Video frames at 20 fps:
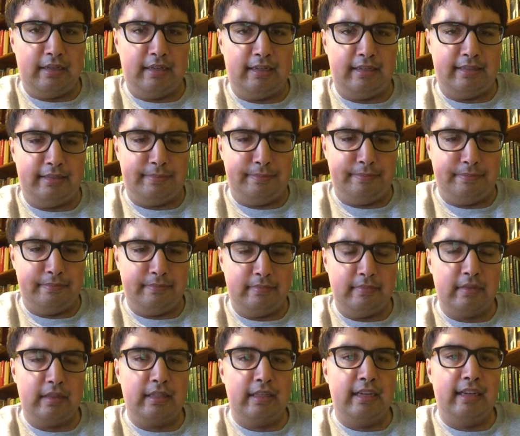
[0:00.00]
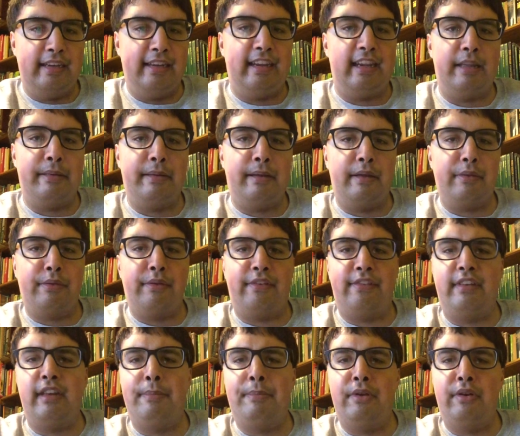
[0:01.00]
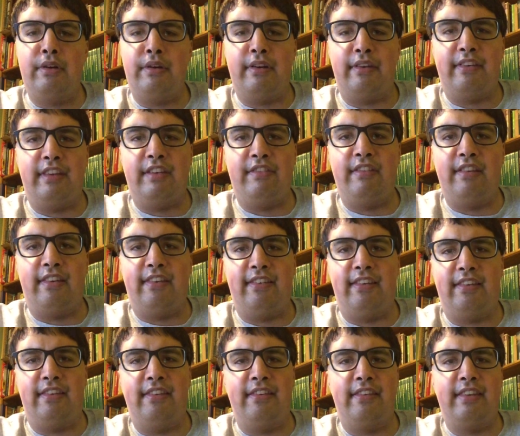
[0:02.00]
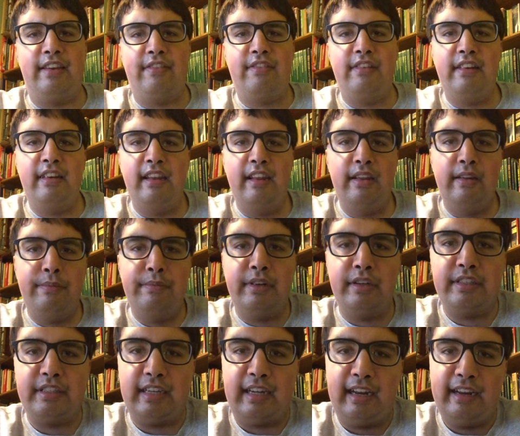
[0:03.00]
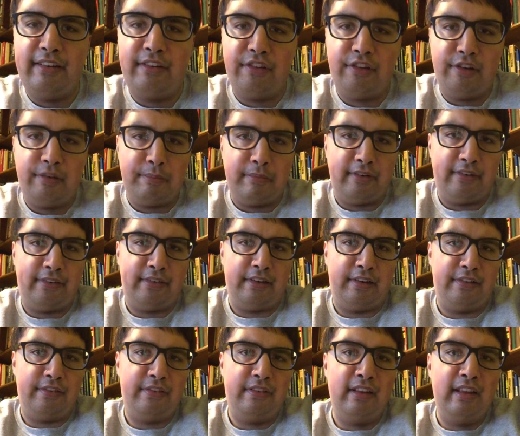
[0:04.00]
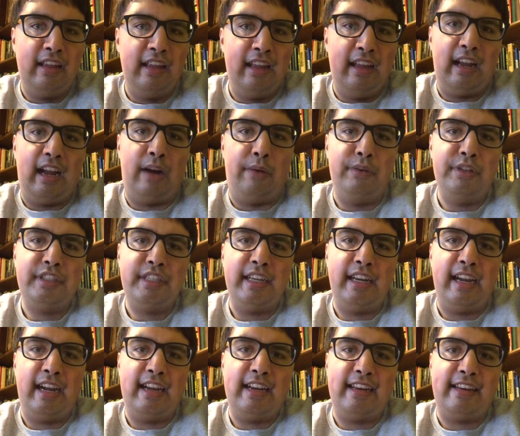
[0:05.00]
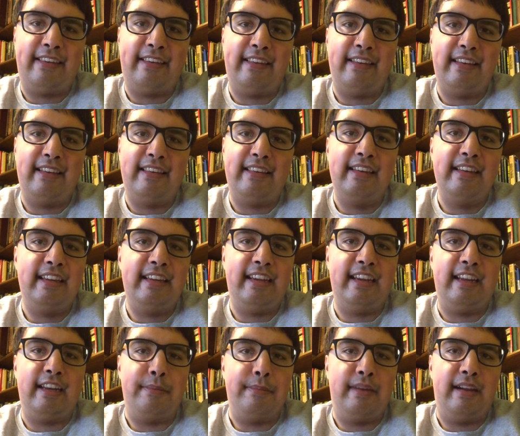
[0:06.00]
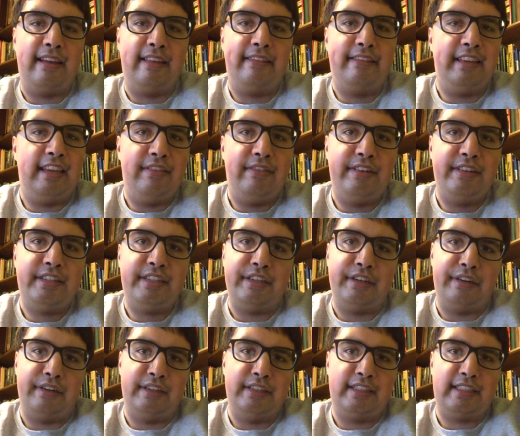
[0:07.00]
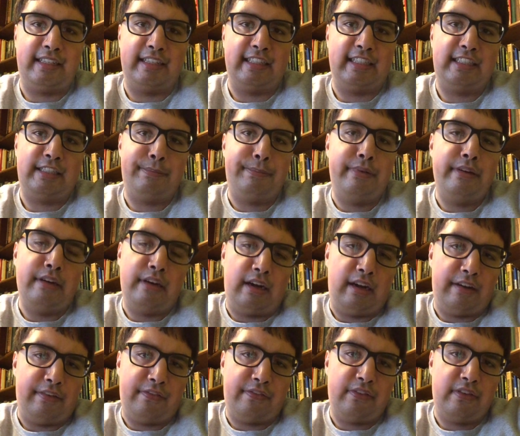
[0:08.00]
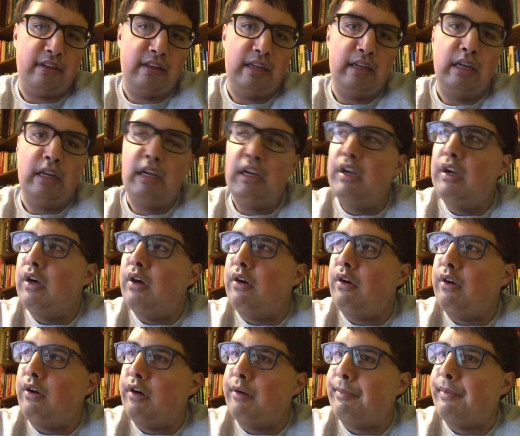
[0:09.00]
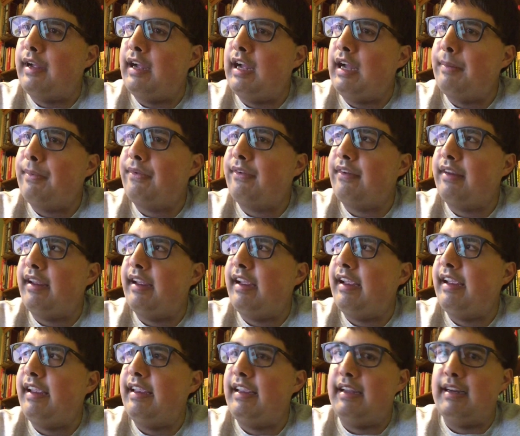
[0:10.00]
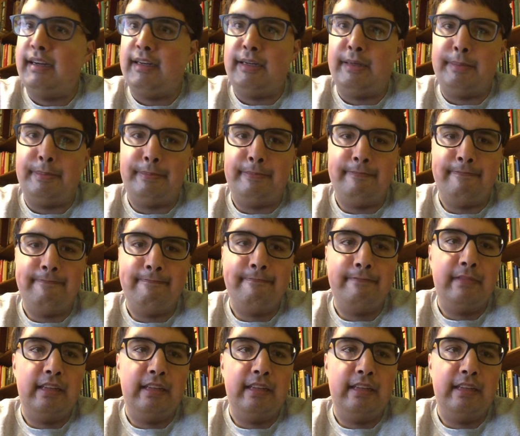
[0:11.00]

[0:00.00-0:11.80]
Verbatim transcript: um, Kid Math was debuted on season, season 7, which I told myself, I wish they had a kid math TV series like spin-off. Or perhaps a um